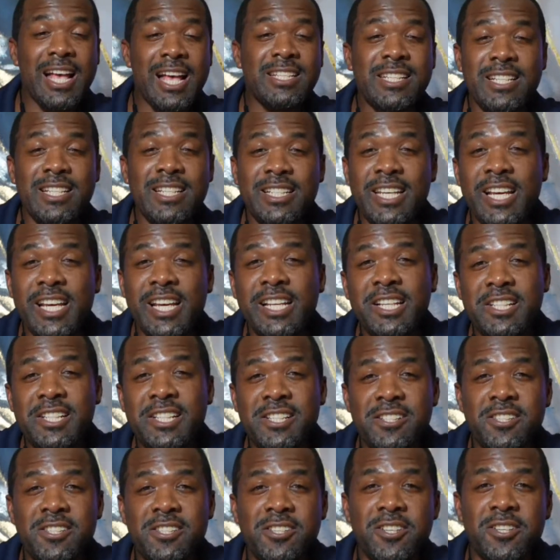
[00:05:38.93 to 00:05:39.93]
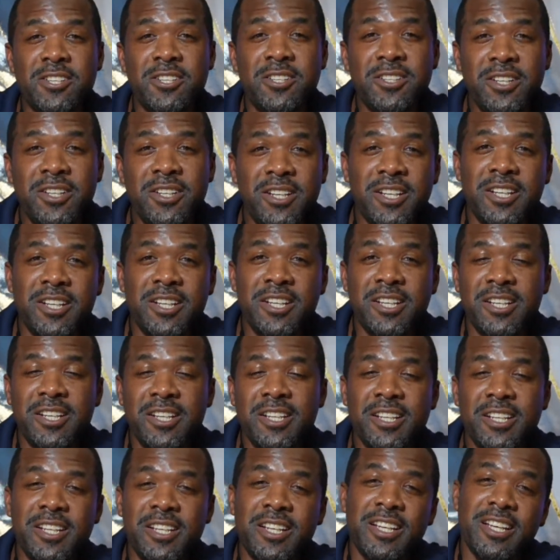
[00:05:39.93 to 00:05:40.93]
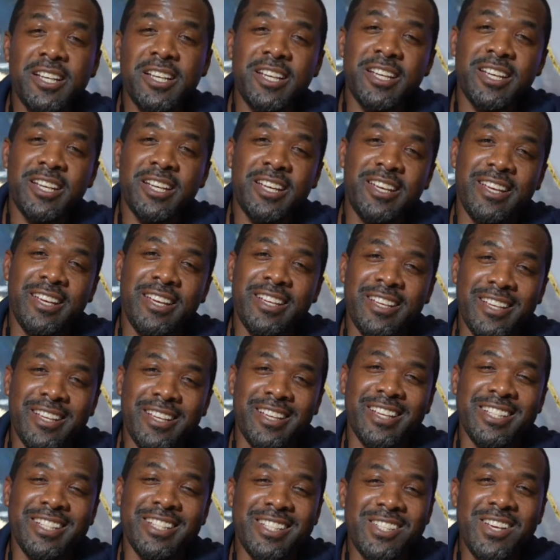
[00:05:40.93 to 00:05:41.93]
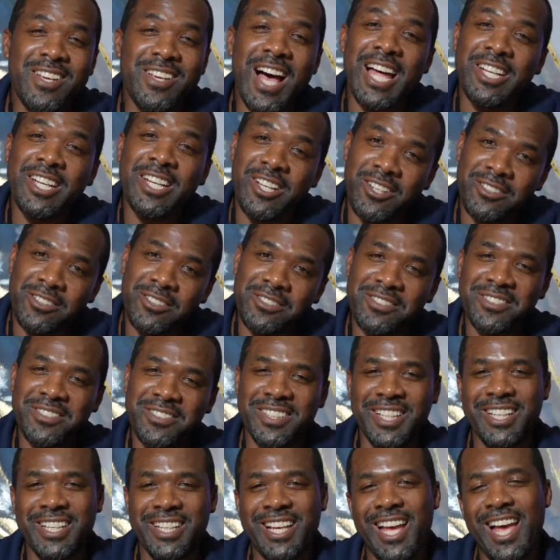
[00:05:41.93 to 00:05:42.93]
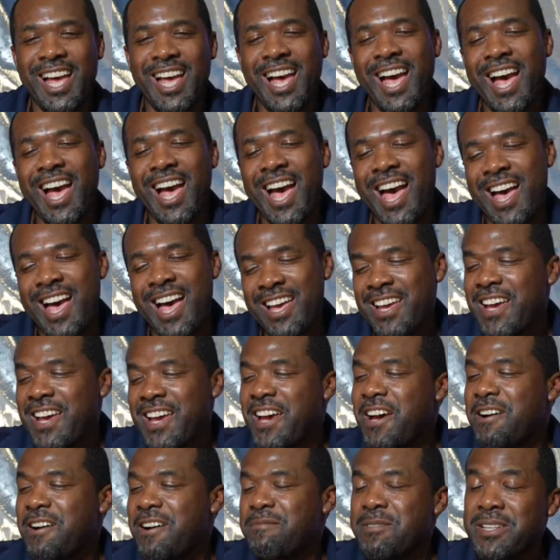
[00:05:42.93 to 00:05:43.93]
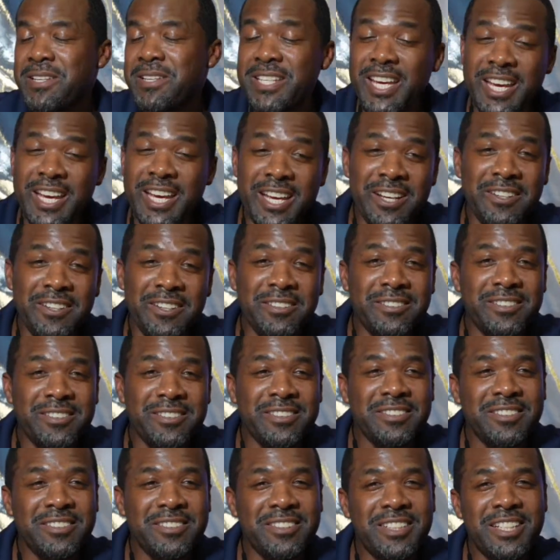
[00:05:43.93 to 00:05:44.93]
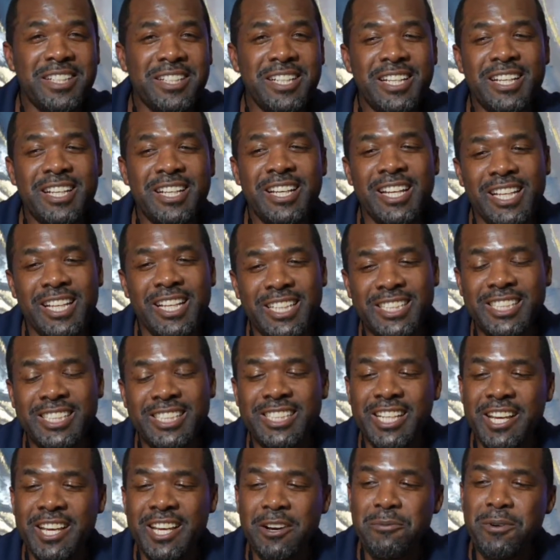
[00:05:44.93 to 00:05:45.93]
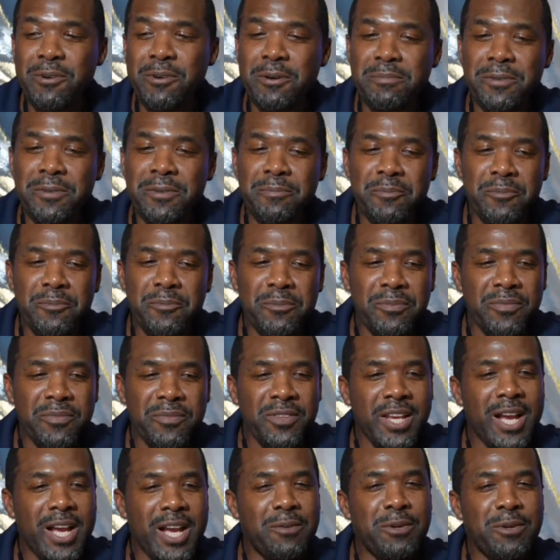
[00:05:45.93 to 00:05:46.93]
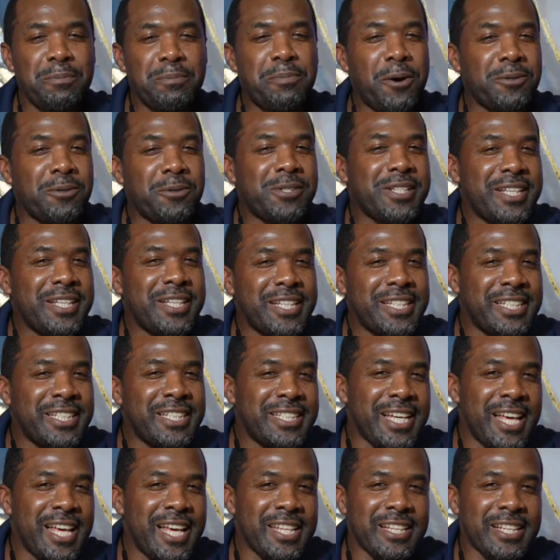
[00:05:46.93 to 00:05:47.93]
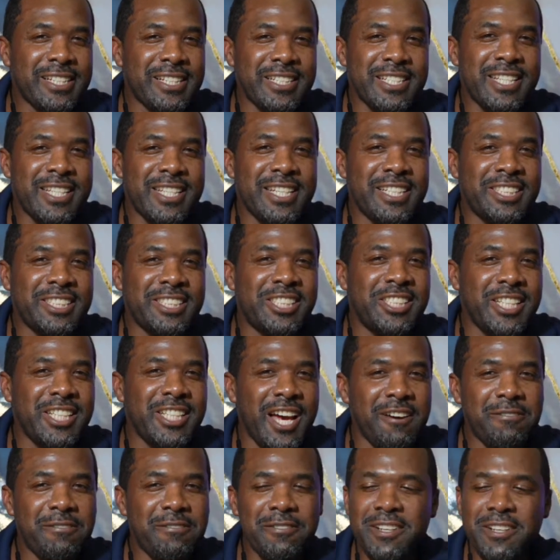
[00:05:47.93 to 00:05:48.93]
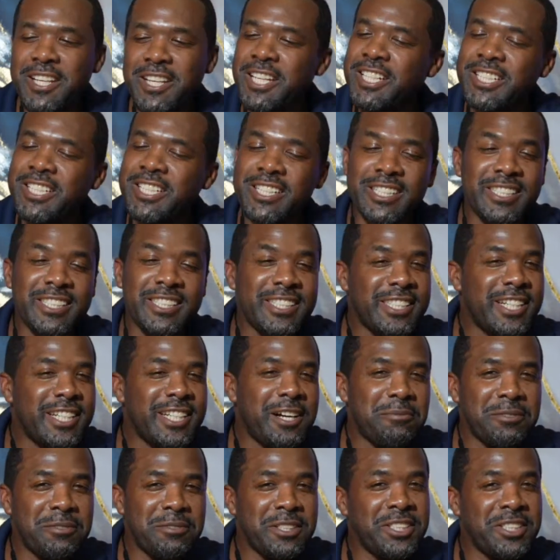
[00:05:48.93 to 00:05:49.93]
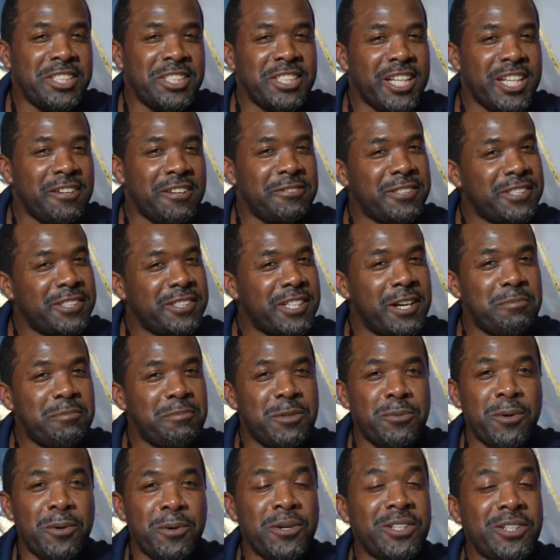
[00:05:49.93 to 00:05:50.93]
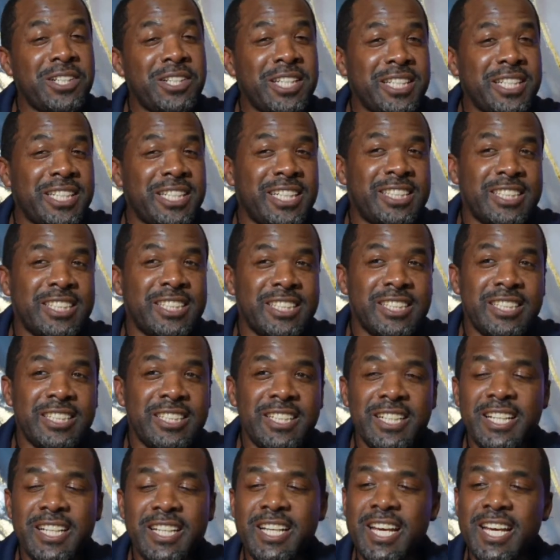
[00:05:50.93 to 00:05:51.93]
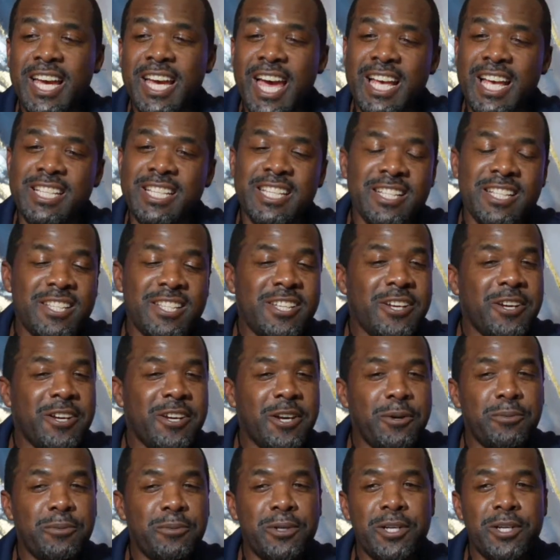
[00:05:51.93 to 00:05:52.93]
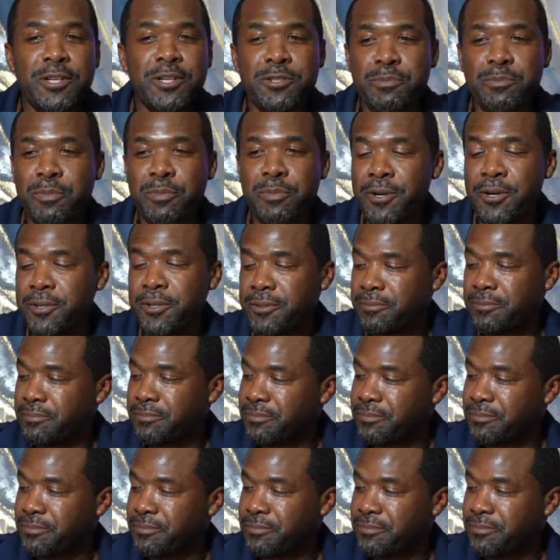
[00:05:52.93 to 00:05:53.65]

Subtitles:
sit there and listen to you until I don't. But yeah, he shared with me, and we supposed to get together because he a chef. He cooks it up. He chefs it up. He work in the kitchen at Centurion Williamsburg.